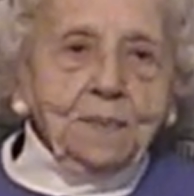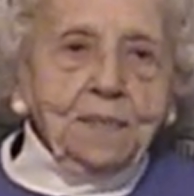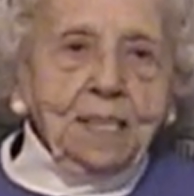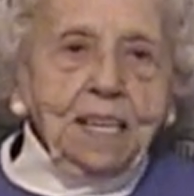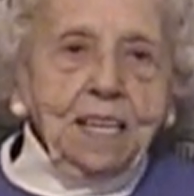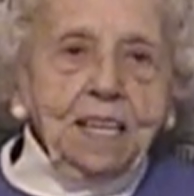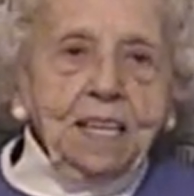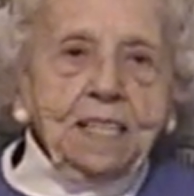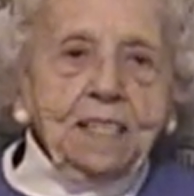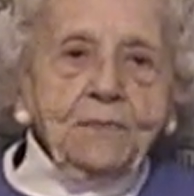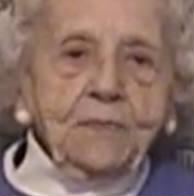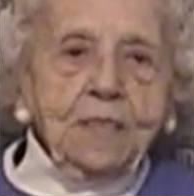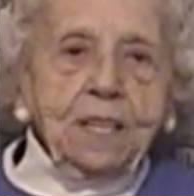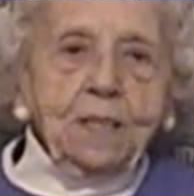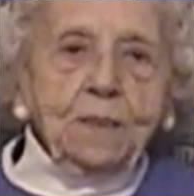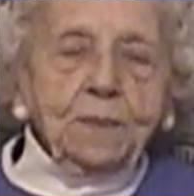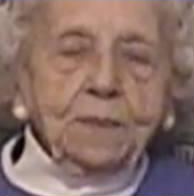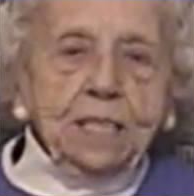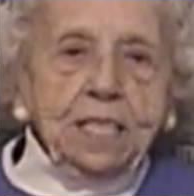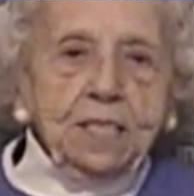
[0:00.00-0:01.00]
if
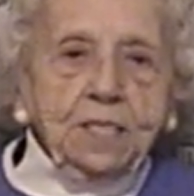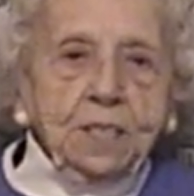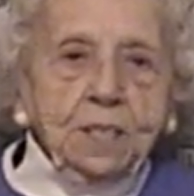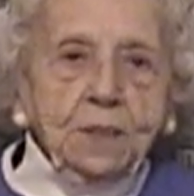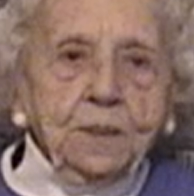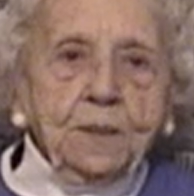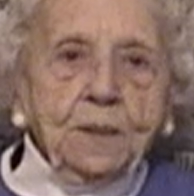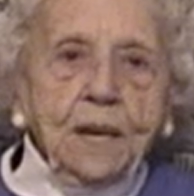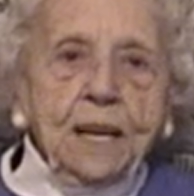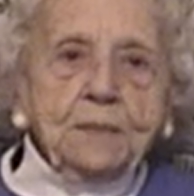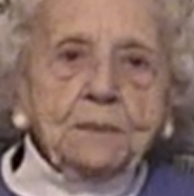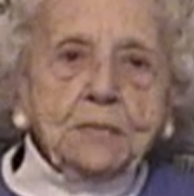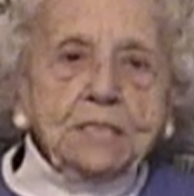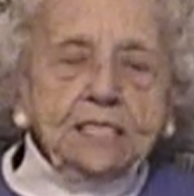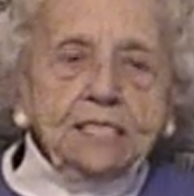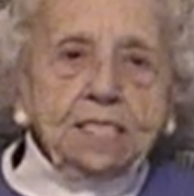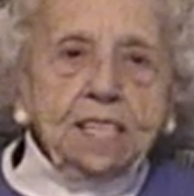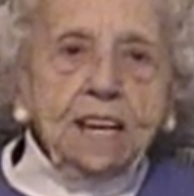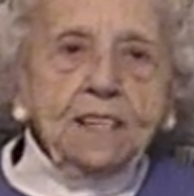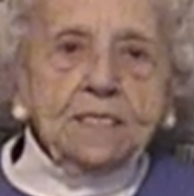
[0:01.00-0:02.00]
he only knew, I was
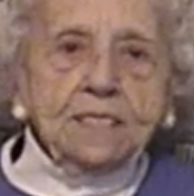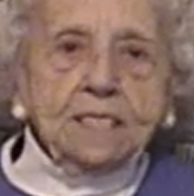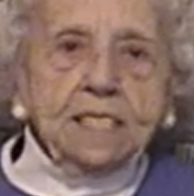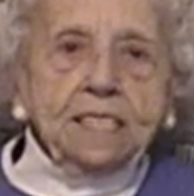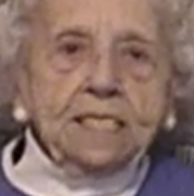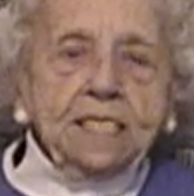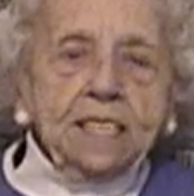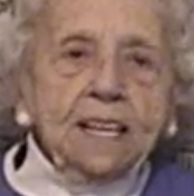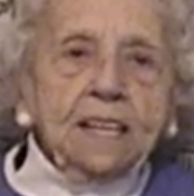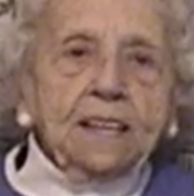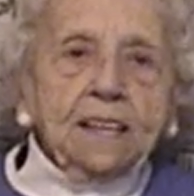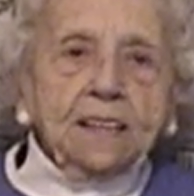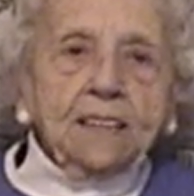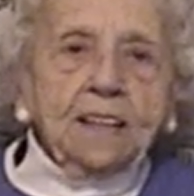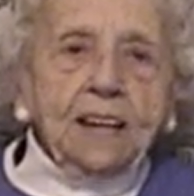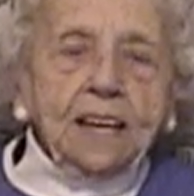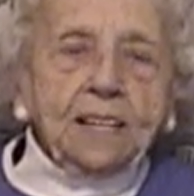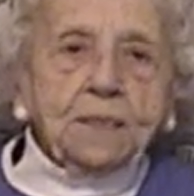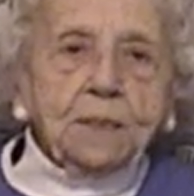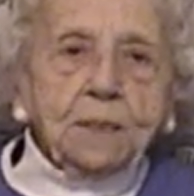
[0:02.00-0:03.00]
scared to death.
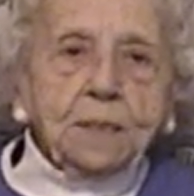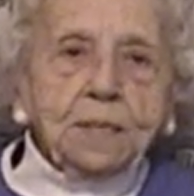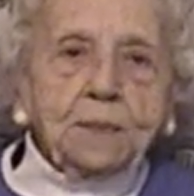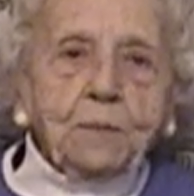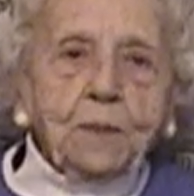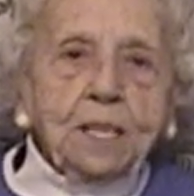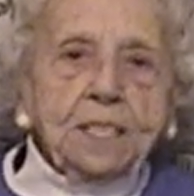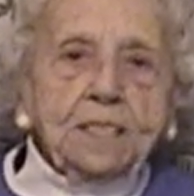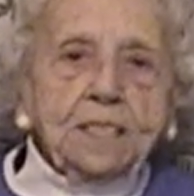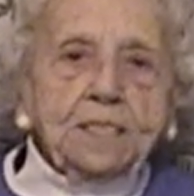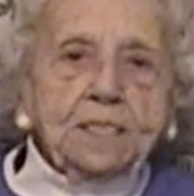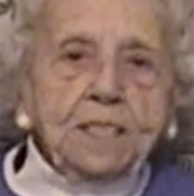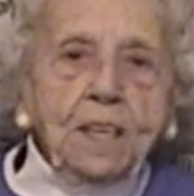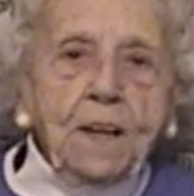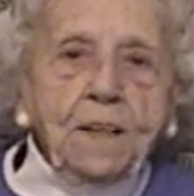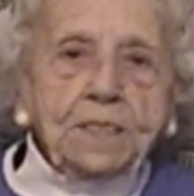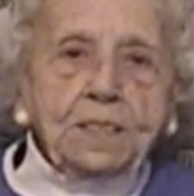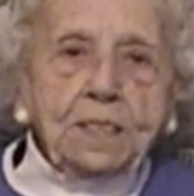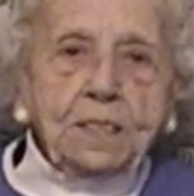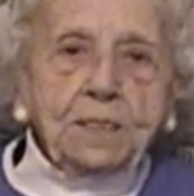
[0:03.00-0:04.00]
I couldn't want to
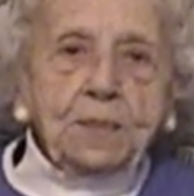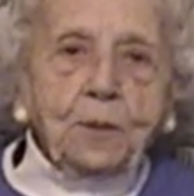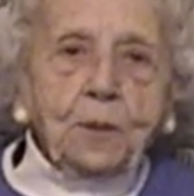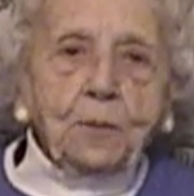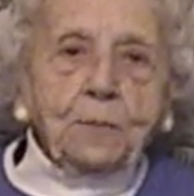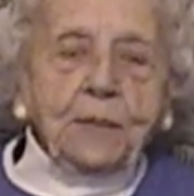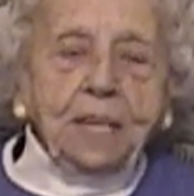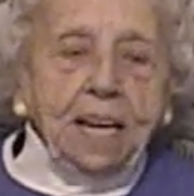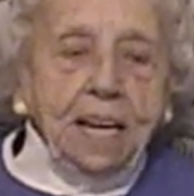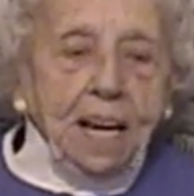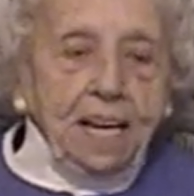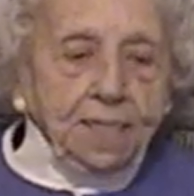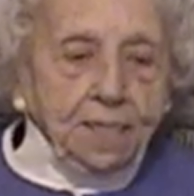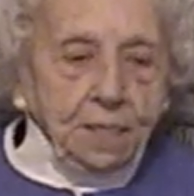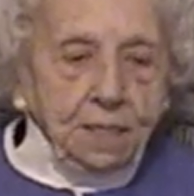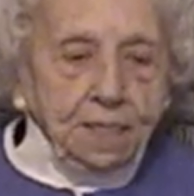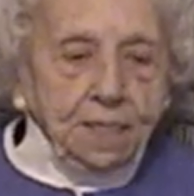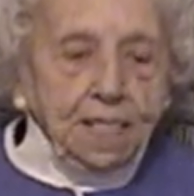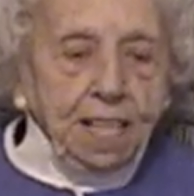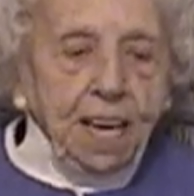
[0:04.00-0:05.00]
talk to nobody. I
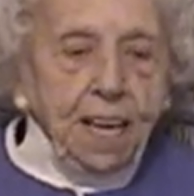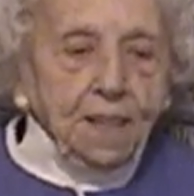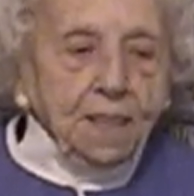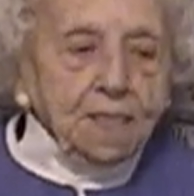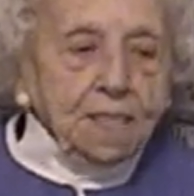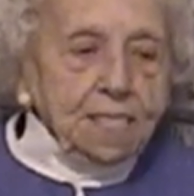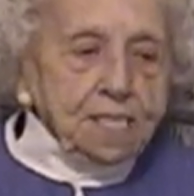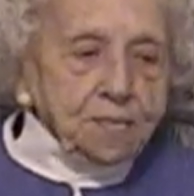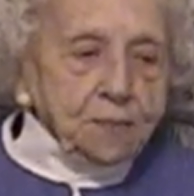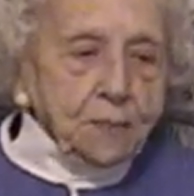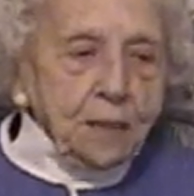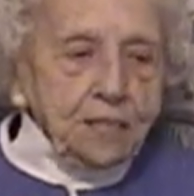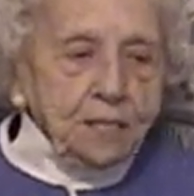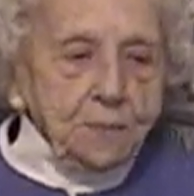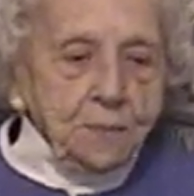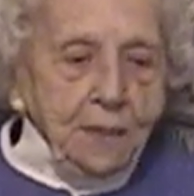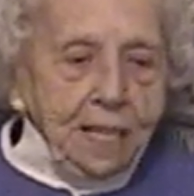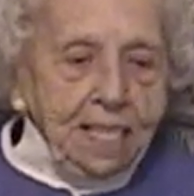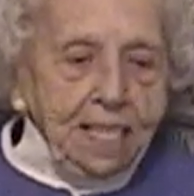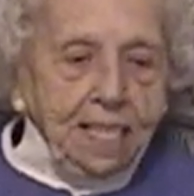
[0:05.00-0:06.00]
couldn't count this much
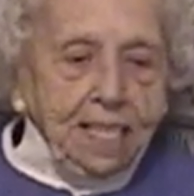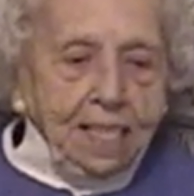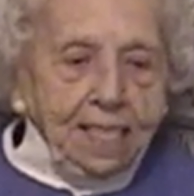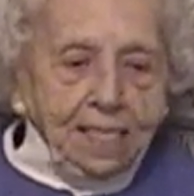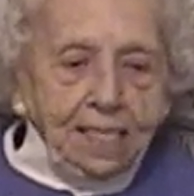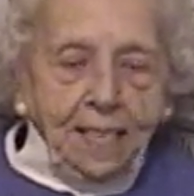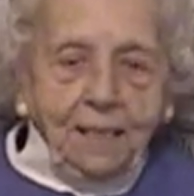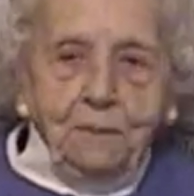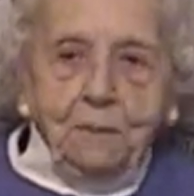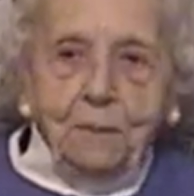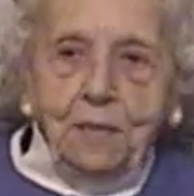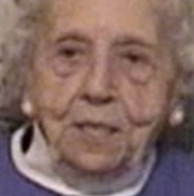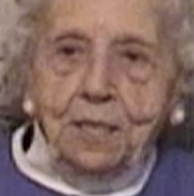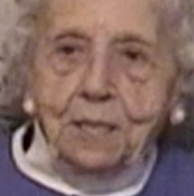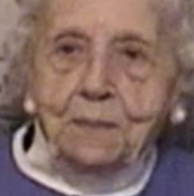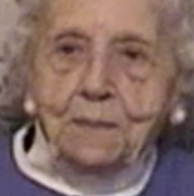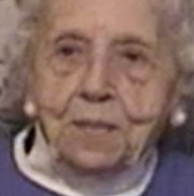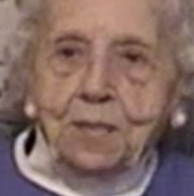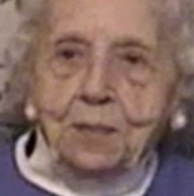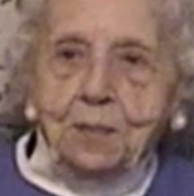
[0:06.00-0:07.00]
money. I wanted
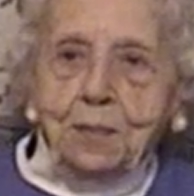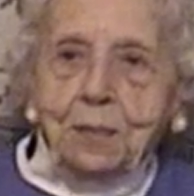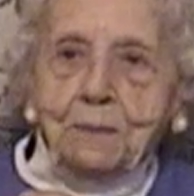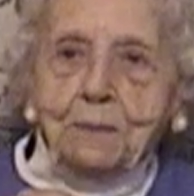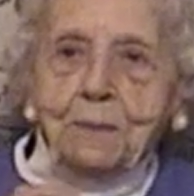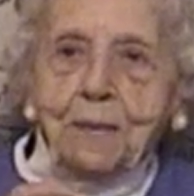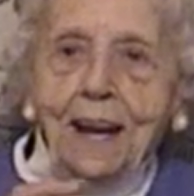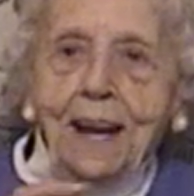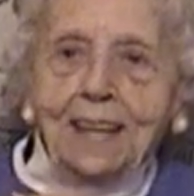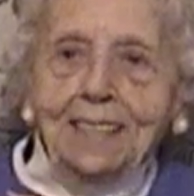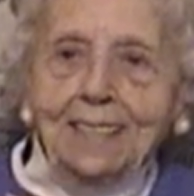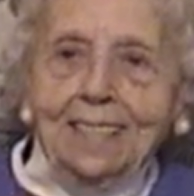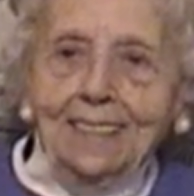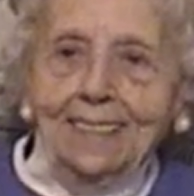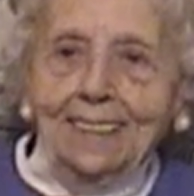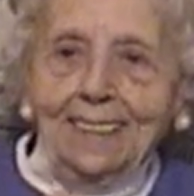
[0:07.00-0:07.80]
to do it right.